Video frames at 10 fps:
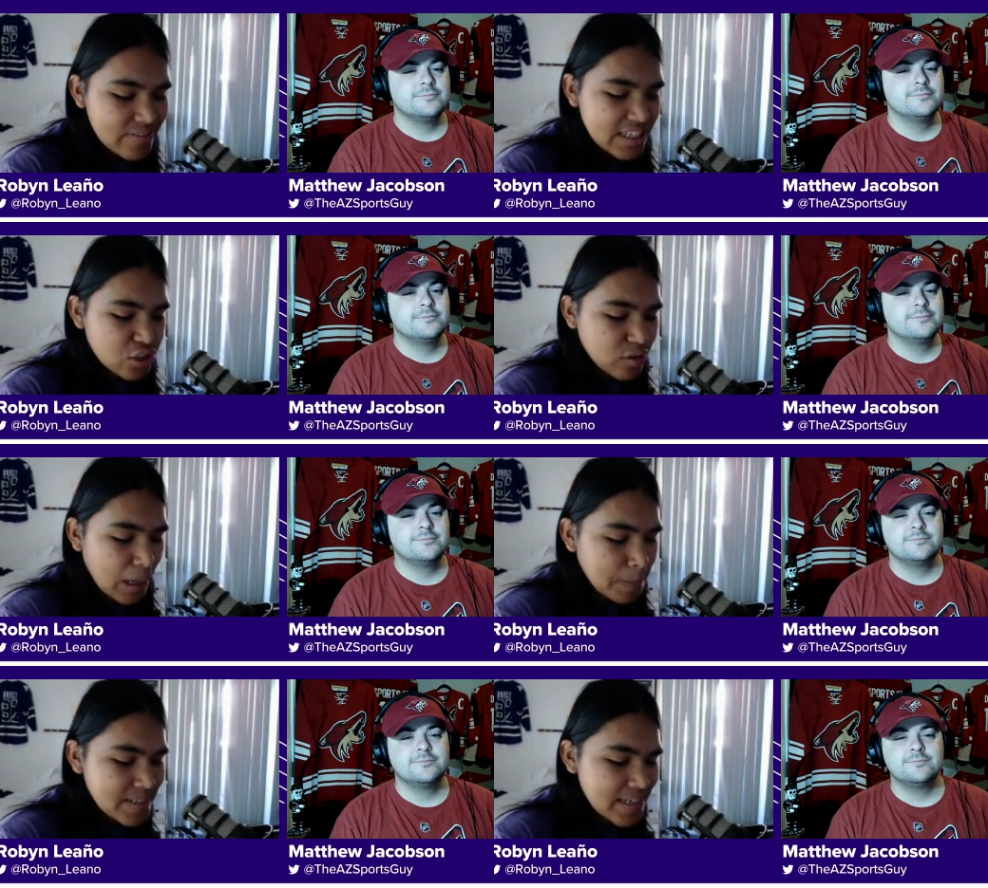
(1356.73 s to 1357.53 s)
Speaker 1: What do you believe
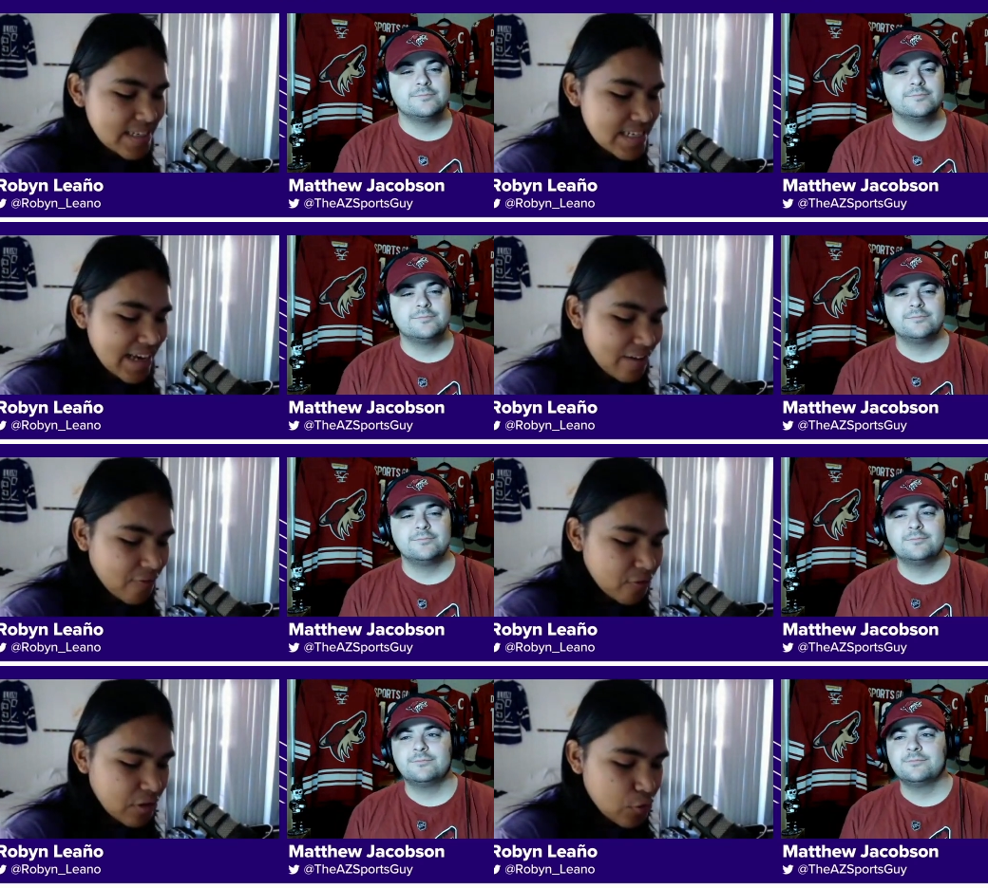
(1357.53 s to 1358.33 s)
is the
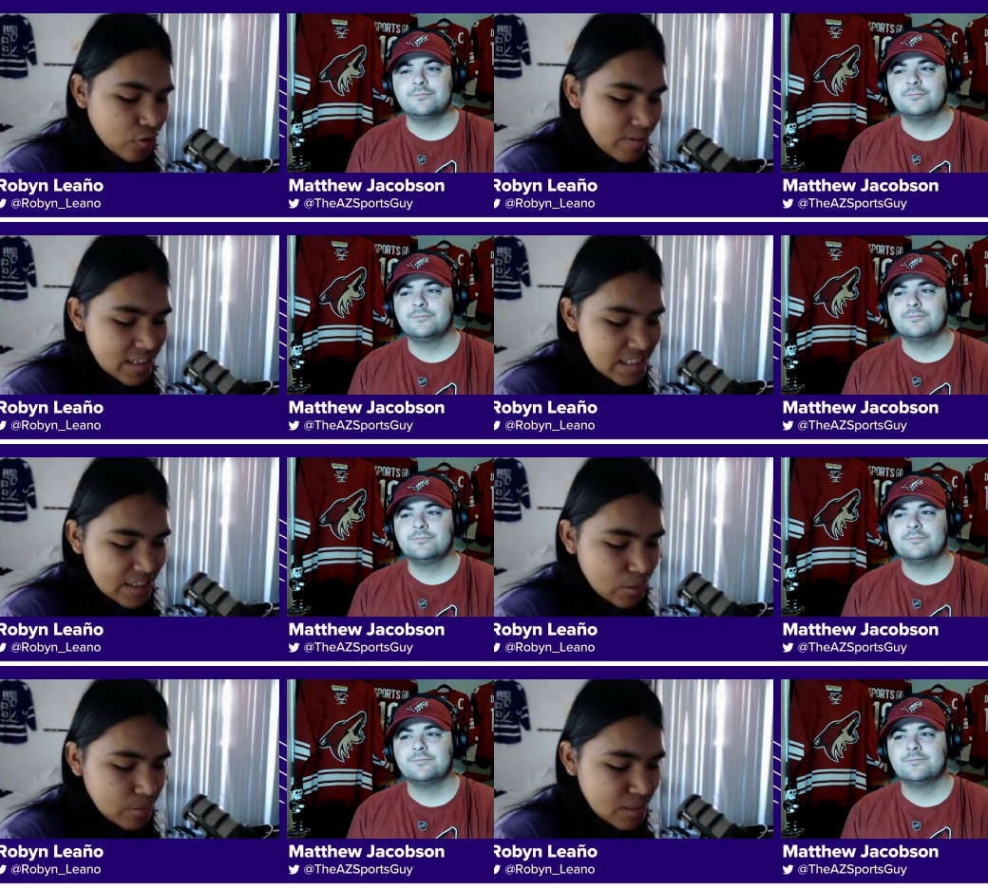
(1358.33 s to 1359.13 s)
drop-dead date for a new
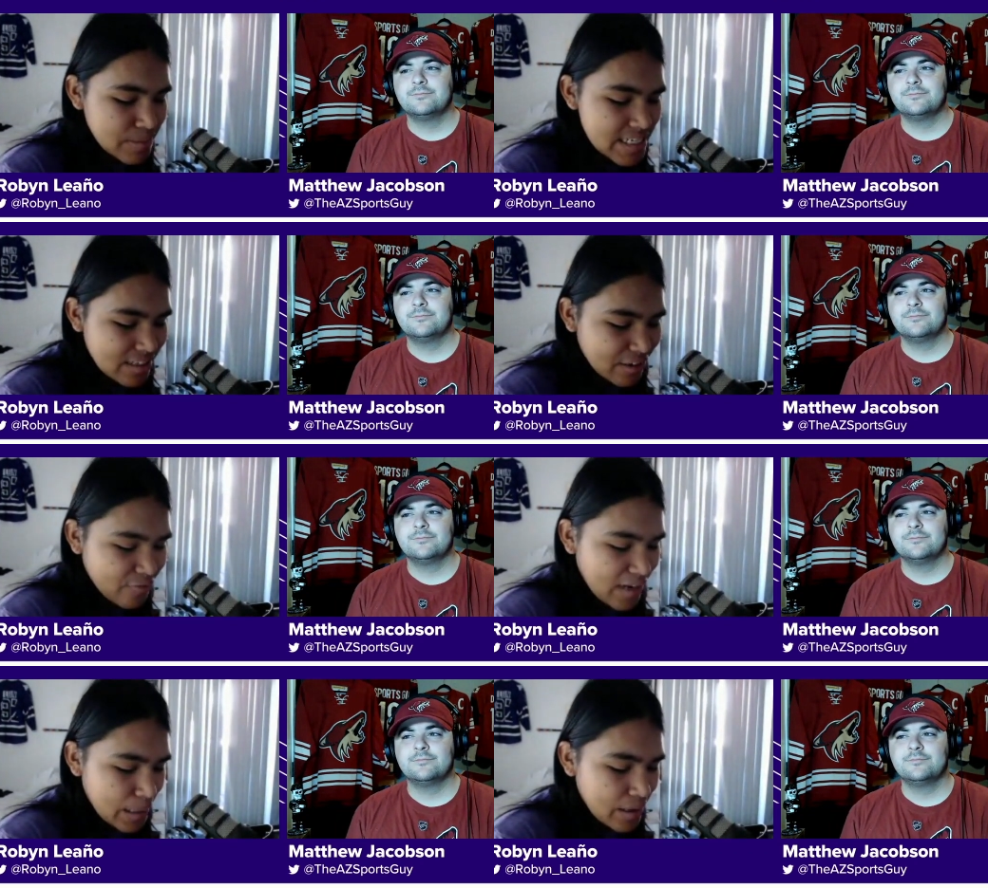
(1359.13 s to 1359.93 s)
arena deal to
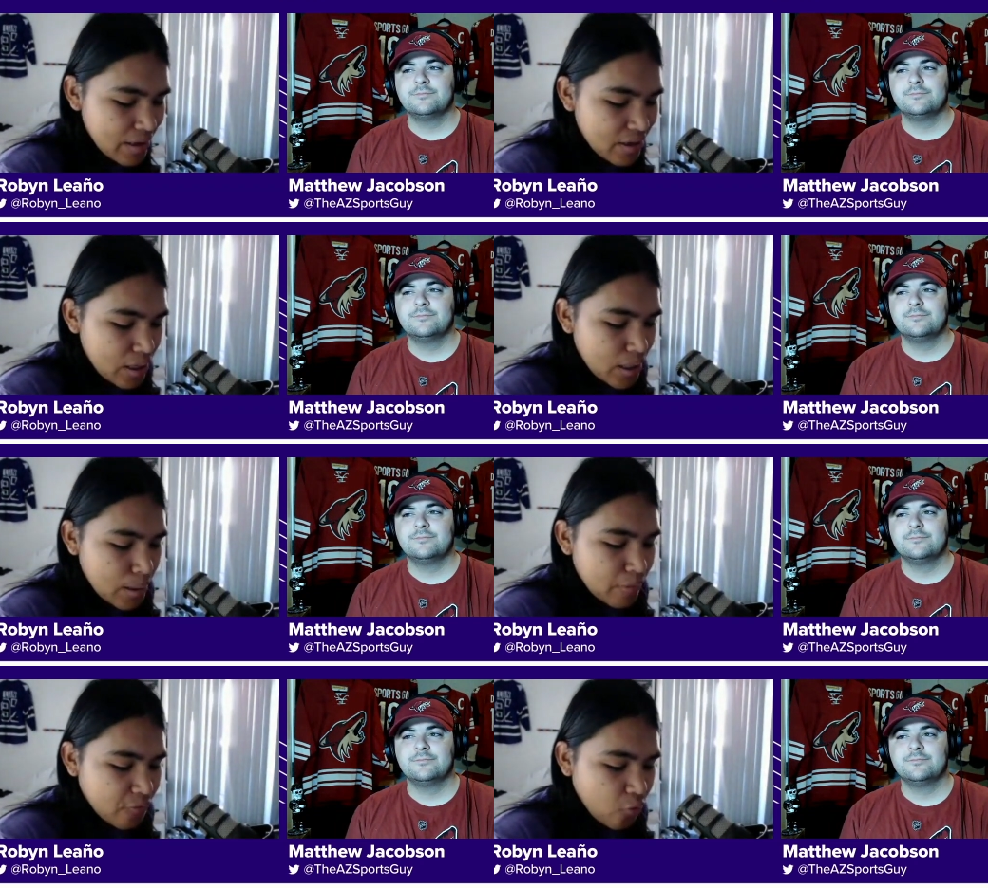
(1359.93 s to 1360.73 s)
be solidified
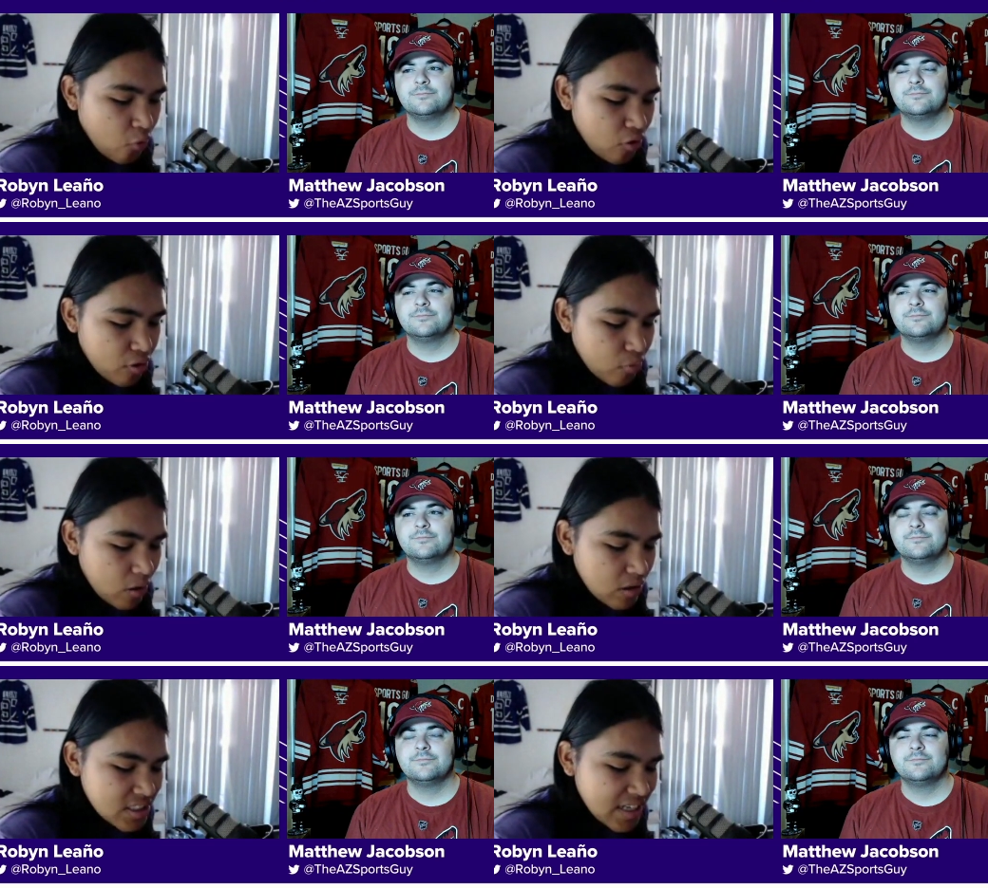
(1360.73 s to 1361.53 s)

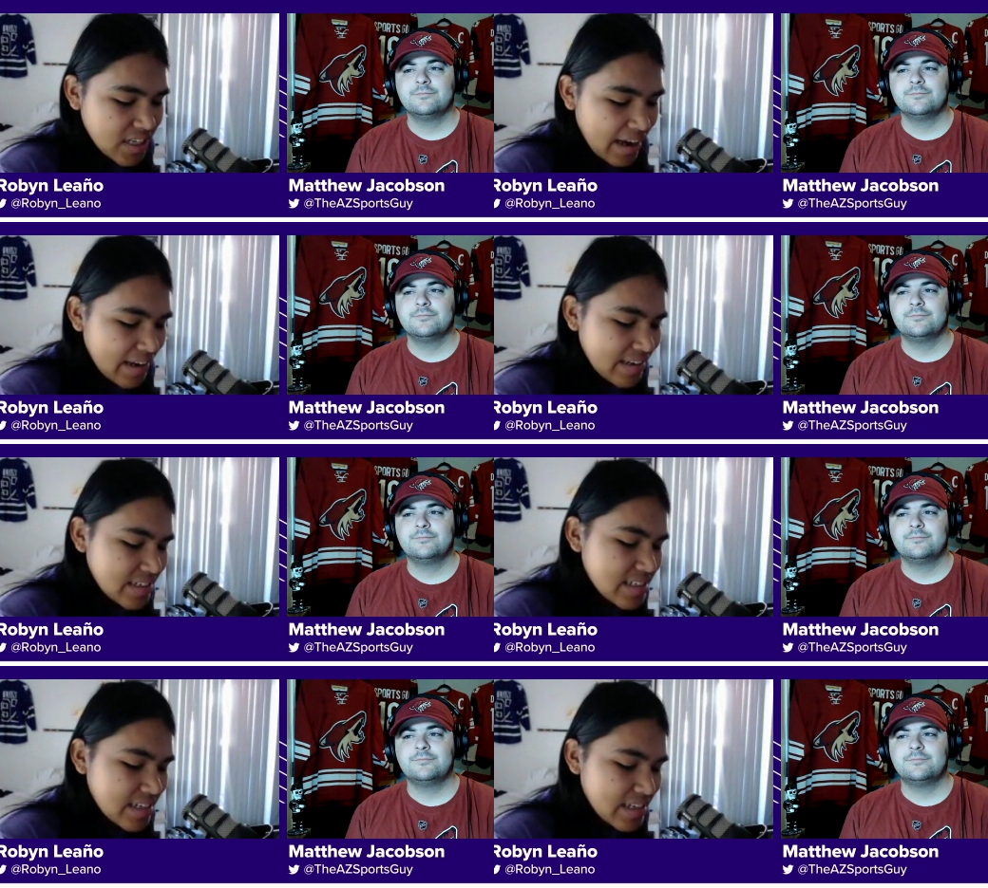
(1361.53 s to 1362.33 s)
before Walsh
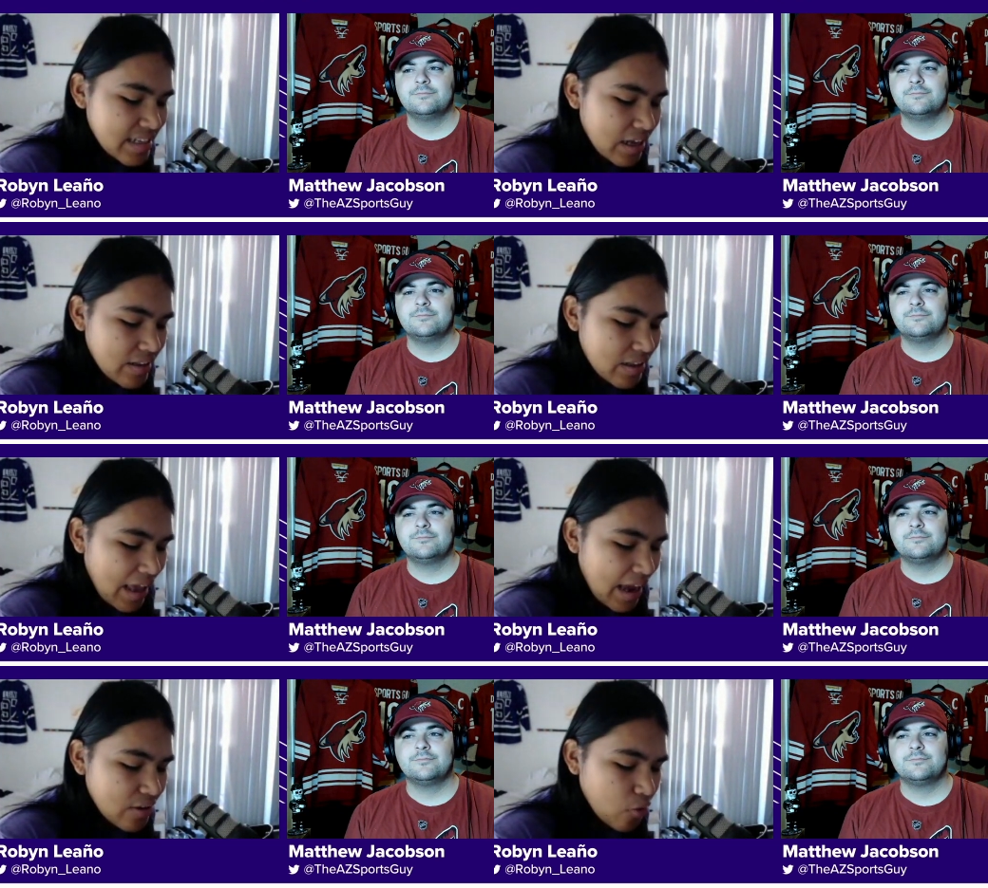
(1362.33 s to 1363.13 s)
and
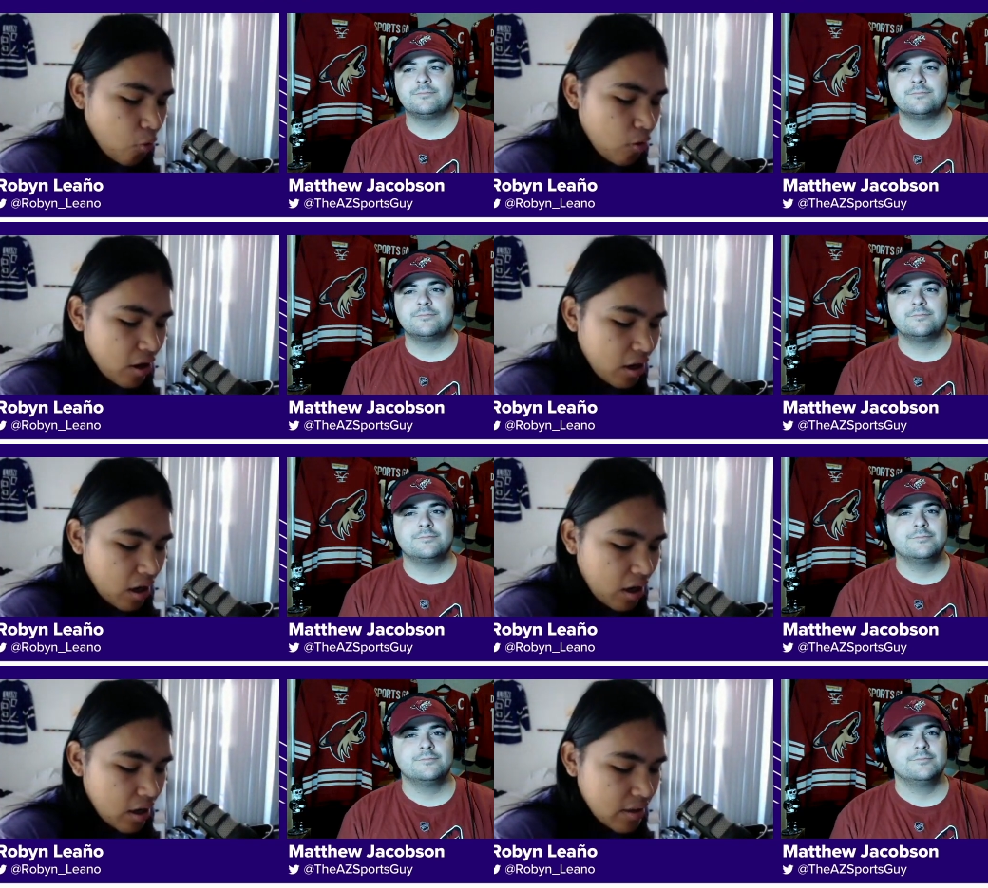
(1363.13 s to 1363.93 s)

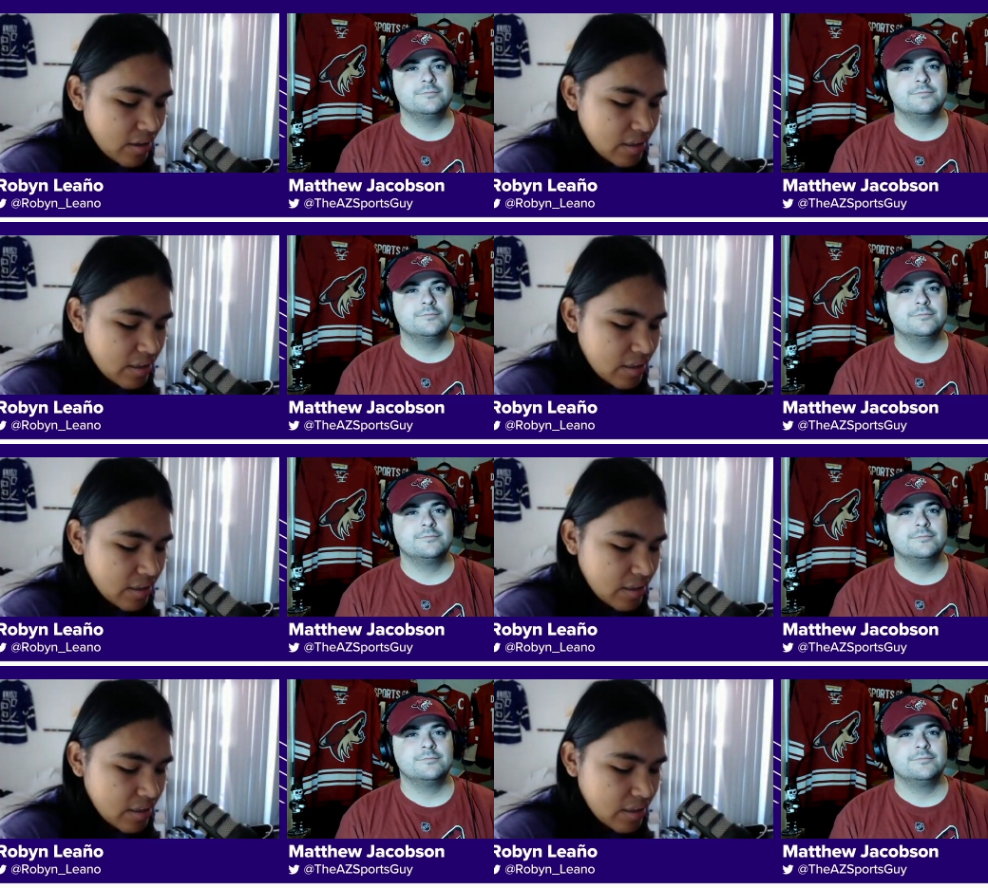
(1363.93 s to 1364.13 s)
or